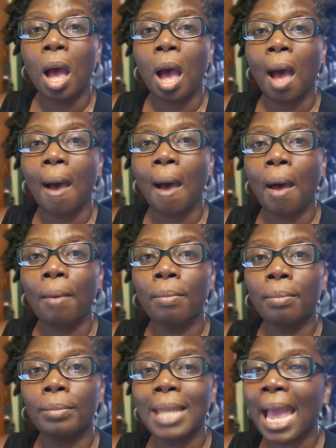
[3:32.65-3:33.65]

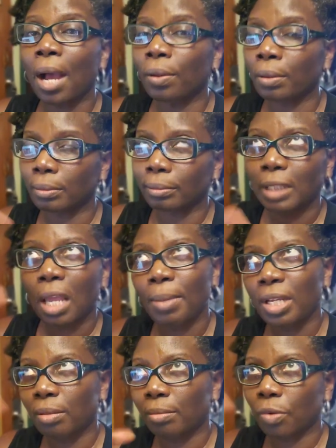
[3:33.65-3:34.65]
Now, let
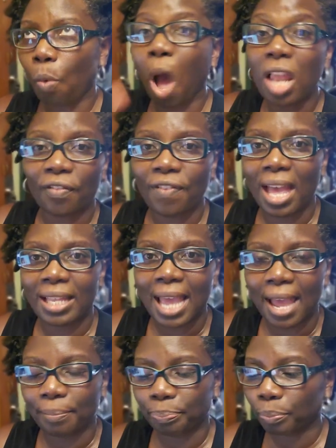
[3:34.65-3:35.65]
me qualify
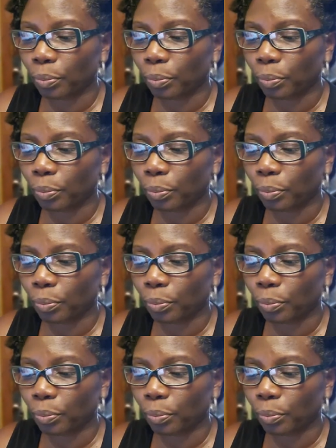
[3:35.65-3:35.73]
that.